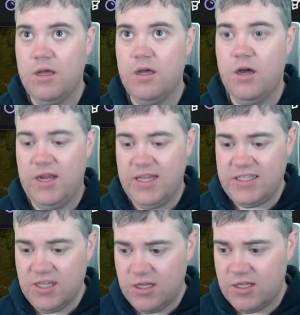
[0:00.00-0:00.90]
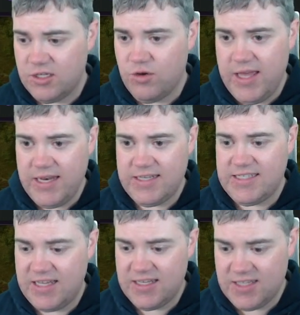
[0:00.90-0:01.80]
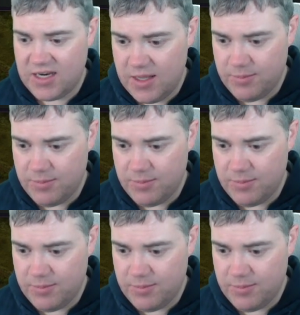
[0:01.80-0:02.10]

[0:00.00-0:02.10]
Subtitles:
All right, let's go ahead and send this on up